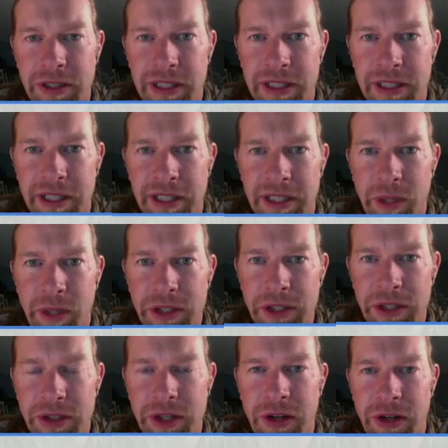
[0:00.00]
a winter
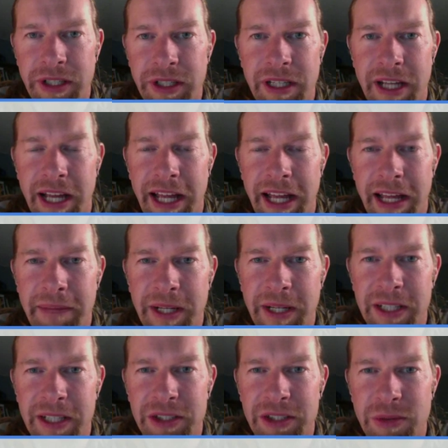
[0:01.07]
garden? I'm
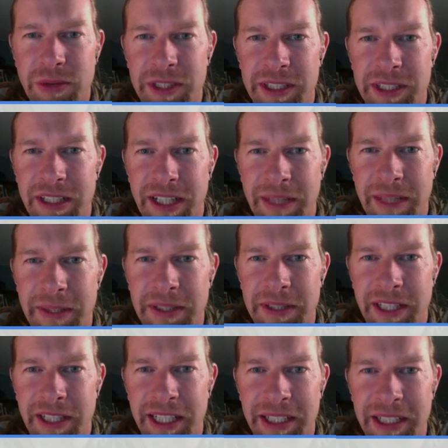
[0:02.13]
not sure what the climate's
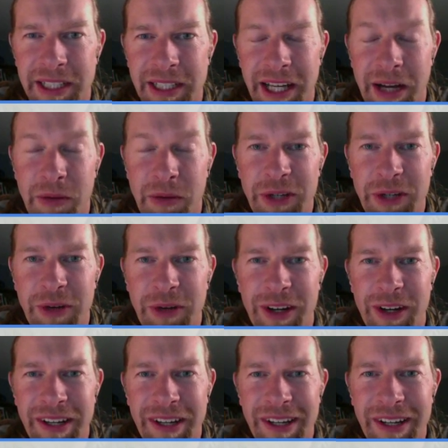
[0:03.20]
like where you are.
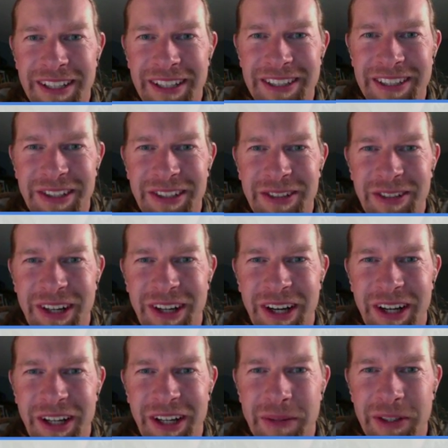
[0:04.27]
So are
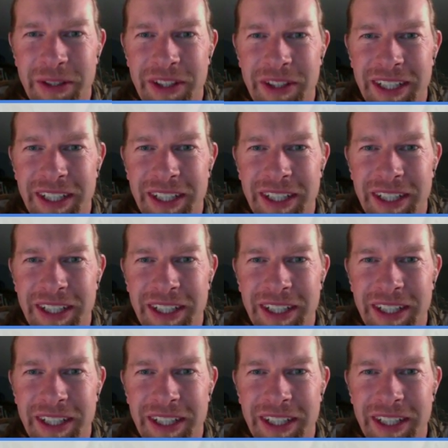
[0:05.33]
you able to?